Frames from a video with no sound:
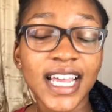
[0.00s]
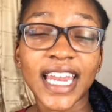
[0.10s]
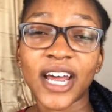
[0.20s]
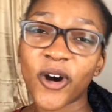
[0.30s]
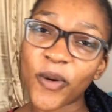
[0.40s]
And
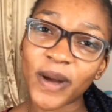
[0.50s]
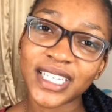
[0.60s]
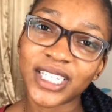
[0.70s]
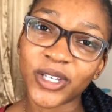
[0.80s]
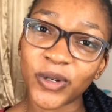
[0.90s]
I hope I
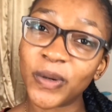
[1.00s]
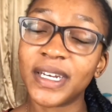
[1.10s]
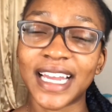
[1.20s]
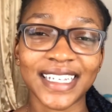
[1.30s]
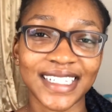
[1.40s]
see you
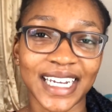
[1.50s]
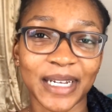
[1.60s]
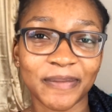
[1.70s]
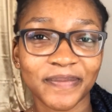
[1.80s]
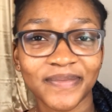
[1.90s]
next
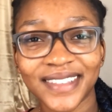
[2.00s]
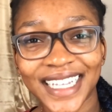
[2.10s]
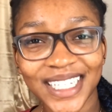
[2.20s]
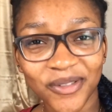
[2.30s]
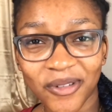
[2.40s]
time.
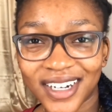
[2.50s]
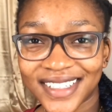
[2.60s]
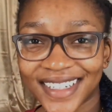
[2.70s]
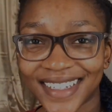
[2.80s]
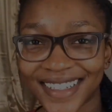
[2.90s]
Thanks for watching.